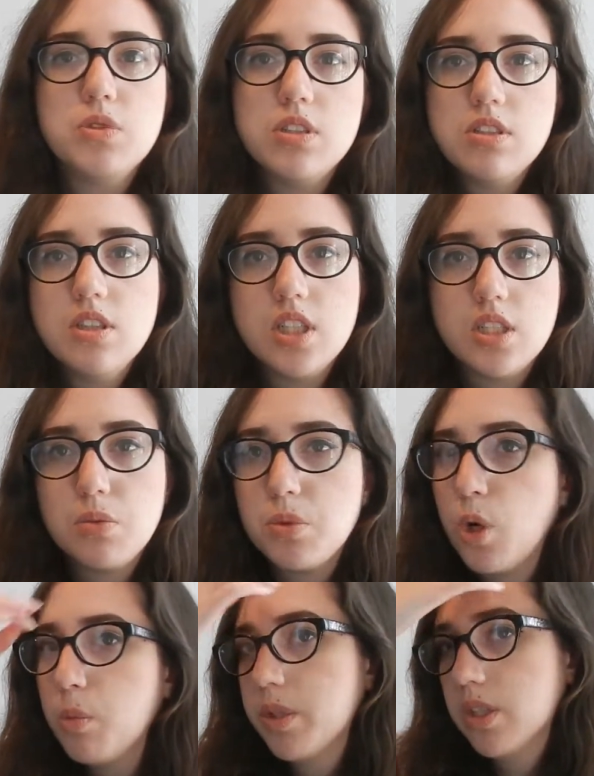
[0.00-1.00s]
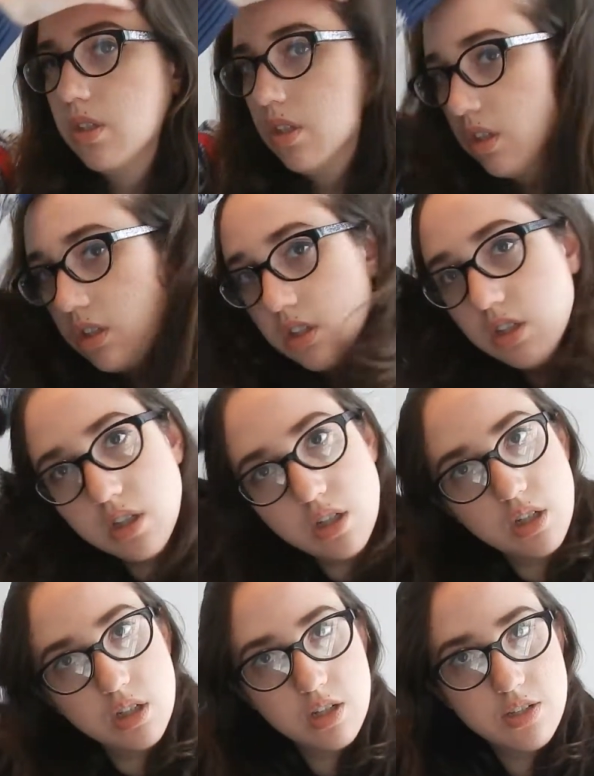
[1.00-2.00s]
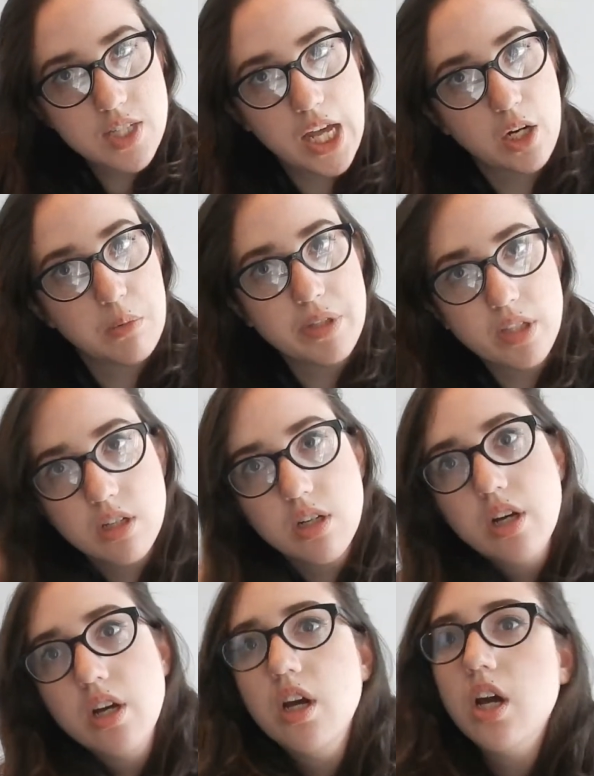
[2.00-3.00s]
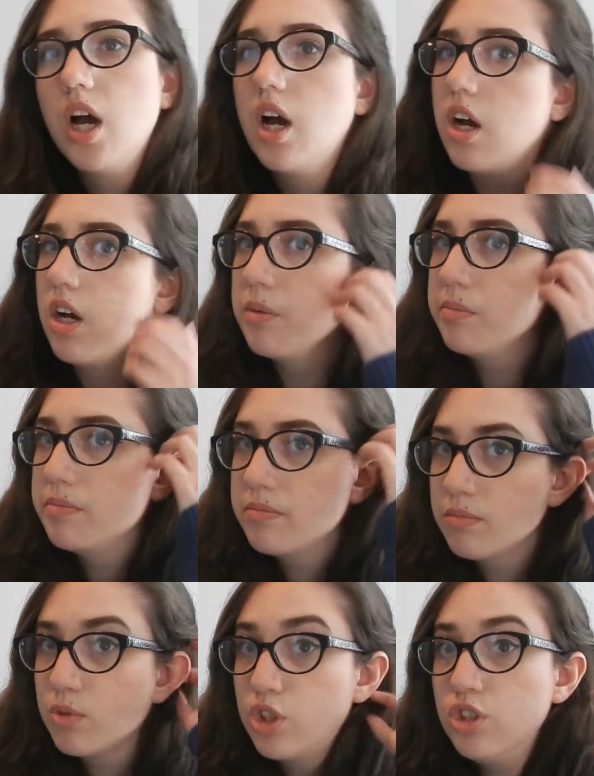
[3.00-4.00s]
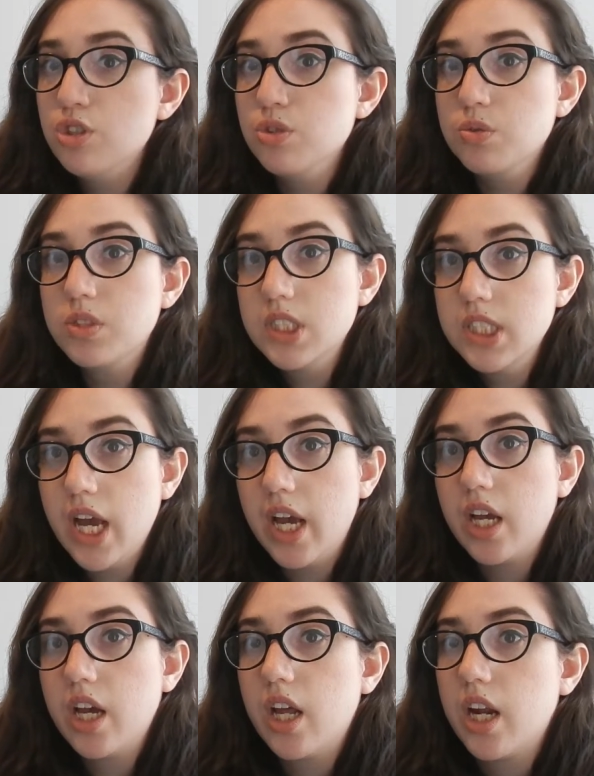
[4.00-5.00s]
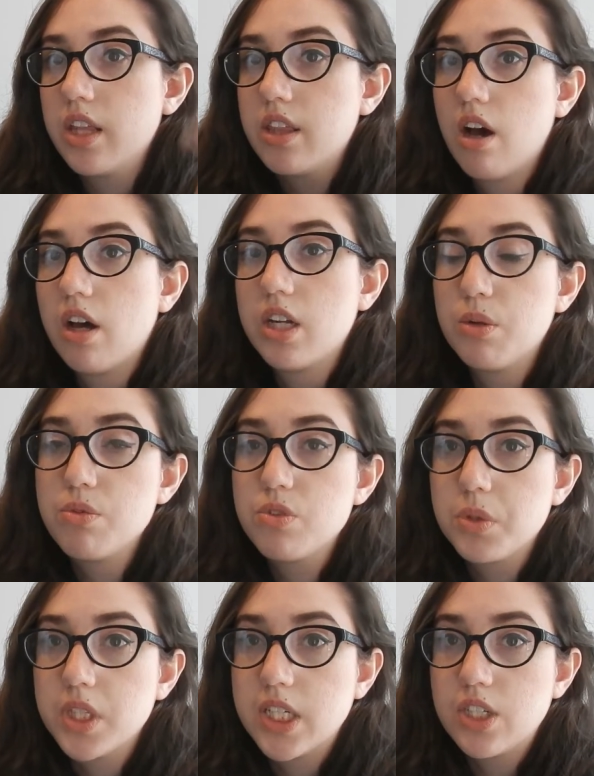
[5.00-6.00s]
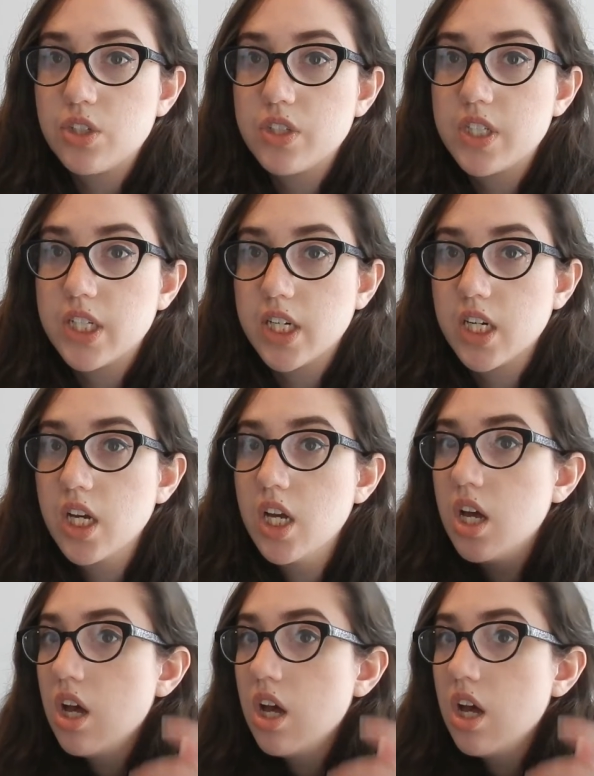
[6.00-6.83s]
with the Roman settlement to today, and I thought it was really interesting.